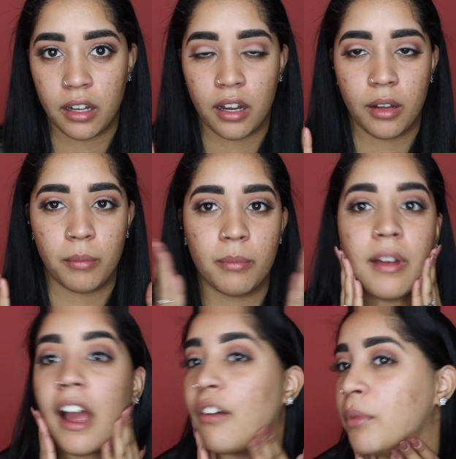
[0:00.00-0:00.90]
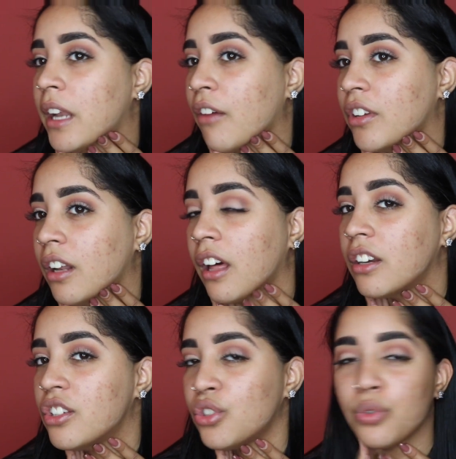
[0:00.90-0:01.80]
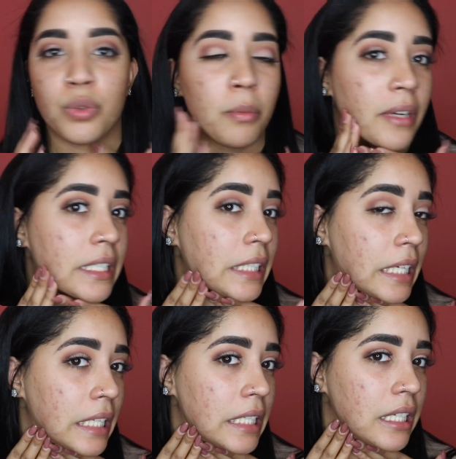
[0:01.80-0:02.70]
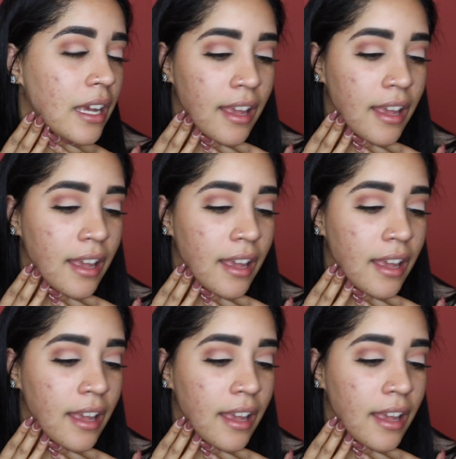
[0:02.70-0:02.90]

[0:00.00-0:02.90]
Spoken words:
I have been having a lot of issues with my skin